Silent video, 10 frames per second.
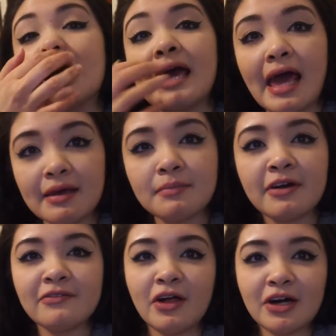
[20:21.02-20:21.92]
I edit
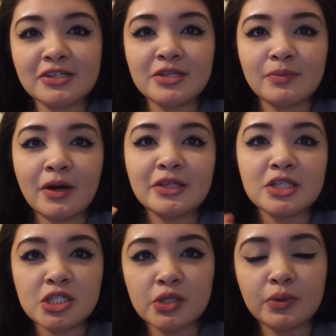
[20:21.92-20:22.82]
my vlogs, they're probably
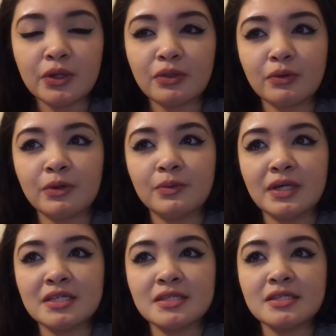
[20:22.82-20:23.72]
2 or 3
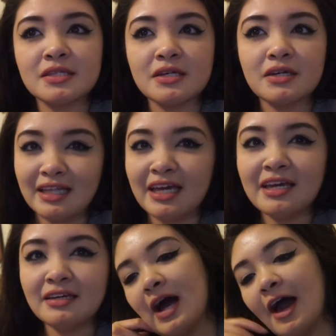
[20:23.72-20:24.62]
weeks
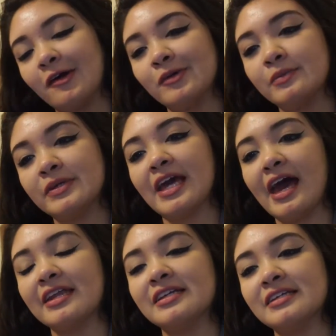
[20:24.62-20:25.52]
late. I would be
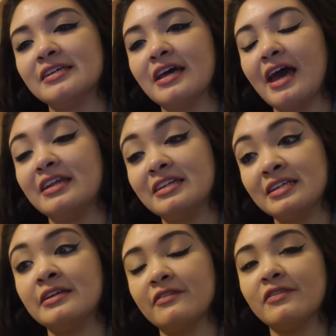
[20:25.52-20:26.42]

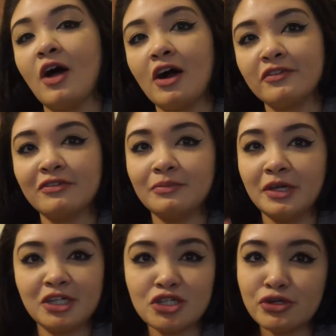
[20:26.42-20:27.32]
editing a vlog from
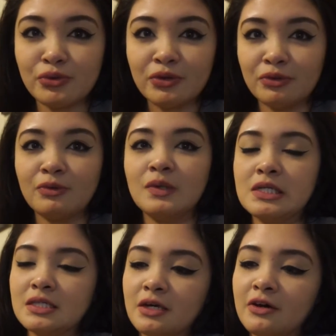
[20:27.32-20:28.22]
like 2 or 3
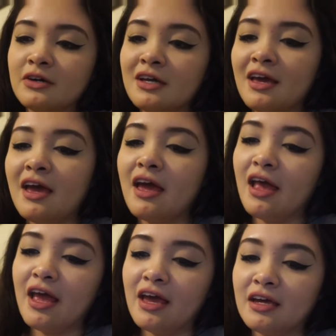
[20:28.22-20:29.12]
weeks ago,
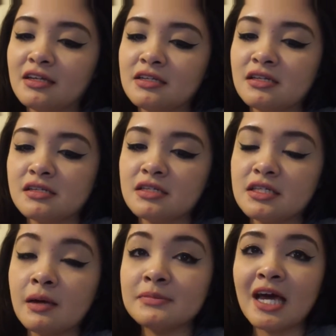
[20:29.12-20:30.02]
and
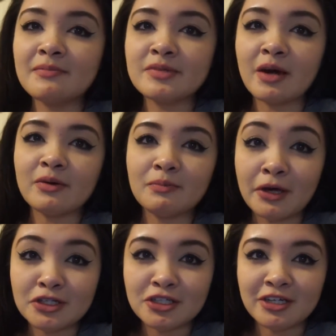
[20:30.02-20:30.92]
sometimes I would
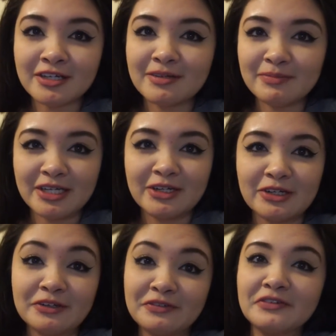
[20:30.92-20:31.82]
mention me and
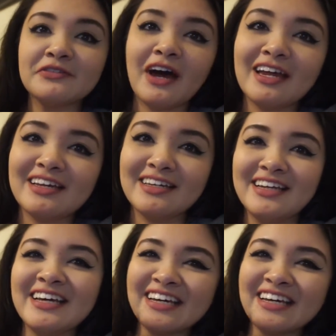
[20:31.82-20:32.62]
Irving fighting.